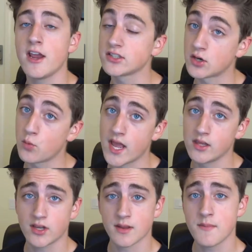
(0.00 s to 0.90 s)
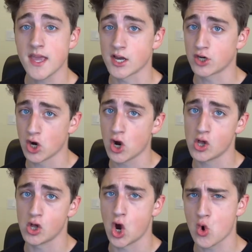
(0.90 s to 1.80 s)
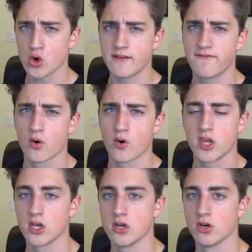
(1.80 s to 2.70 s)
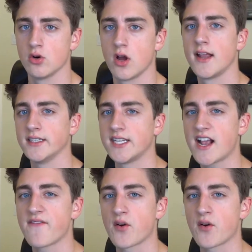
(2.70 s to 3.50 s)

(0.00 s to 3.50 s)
From my analysis, I hope you understand why his comments